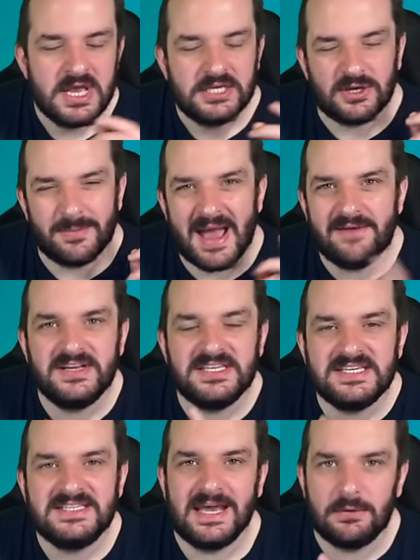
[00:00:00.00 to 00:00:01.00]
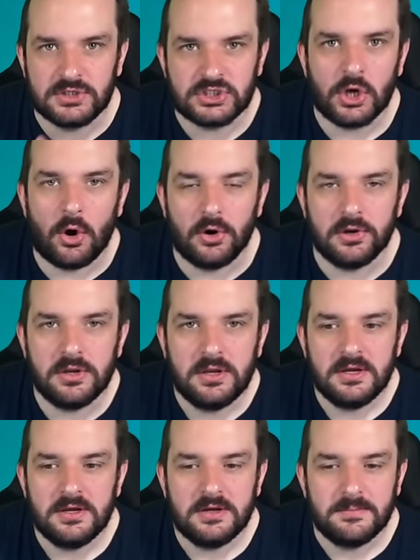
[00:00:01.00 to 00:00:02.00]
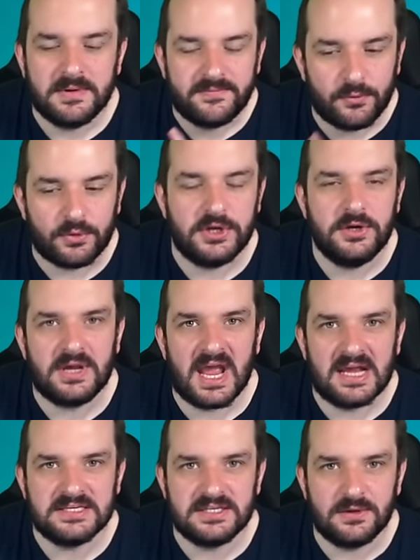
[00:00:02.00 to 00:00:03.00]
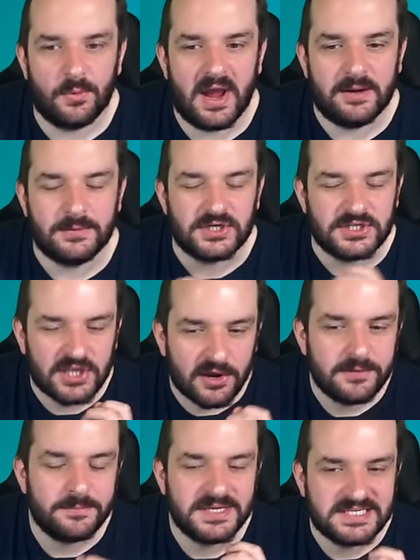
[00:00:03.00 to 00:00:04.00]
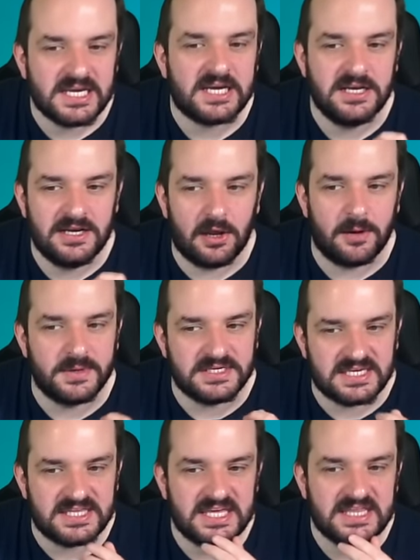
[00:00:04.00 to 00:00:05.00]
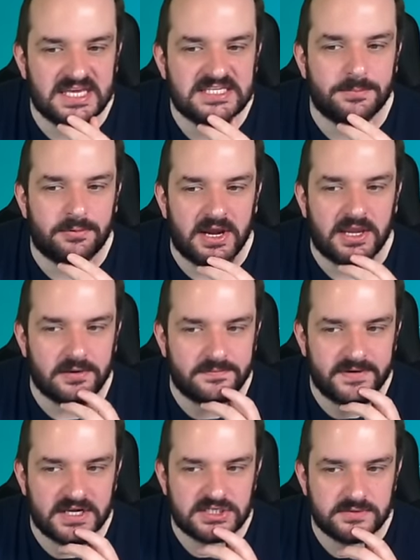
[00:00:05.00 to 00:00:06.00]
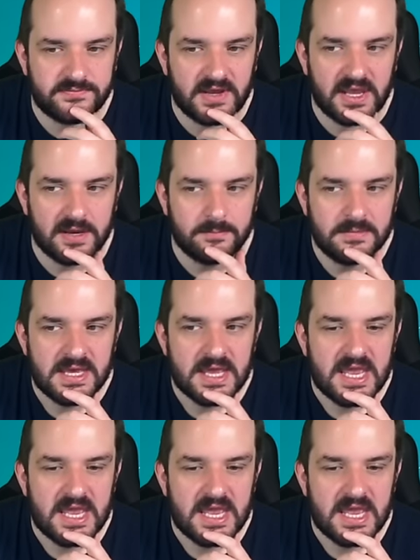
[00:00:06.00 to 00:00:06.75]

So I'm having to sell Son before Newcastle away, which I don't particularly like, because I think that's a pretty good fixture for him.